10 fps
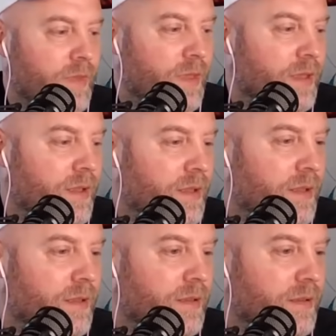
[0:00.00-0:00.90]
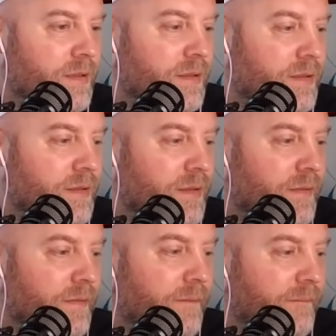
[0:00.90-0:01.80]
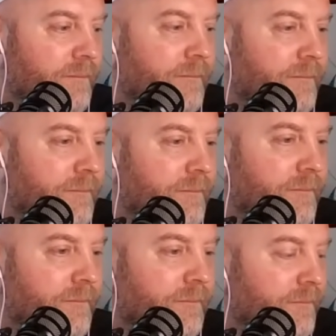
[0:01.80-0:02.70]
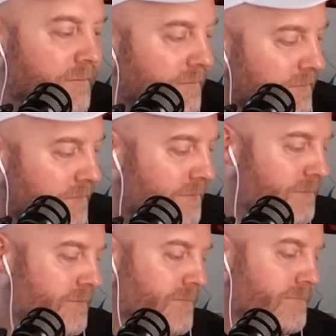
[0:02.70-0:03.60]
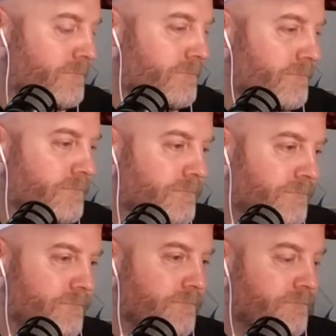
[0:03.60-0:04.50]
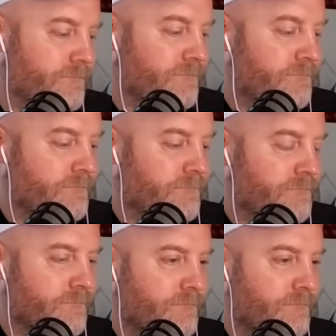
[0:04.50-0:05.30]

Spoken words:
This person isn't speaking.